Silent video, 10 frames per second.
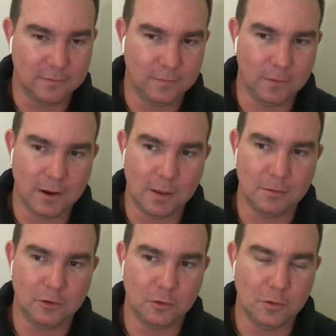for a
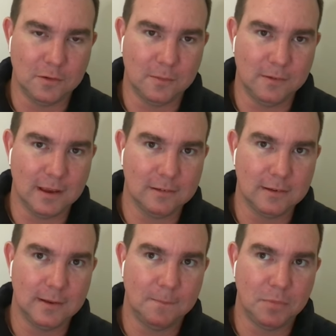couple of shorts, it was
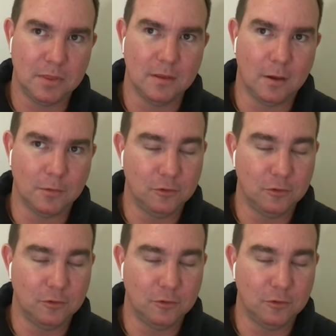actually I was